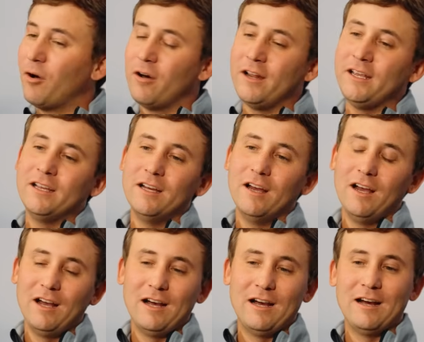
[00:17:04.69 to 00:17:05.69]
birdie,
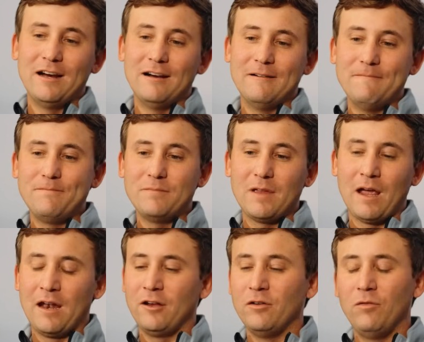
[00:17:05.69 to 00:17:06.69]
uh,
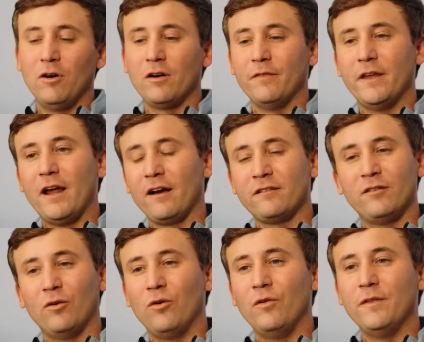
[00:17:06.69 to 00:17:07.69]
had a good look on the next
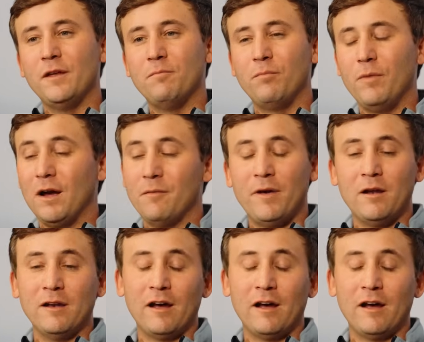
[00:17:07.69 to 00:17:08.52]
hole and then uh, made a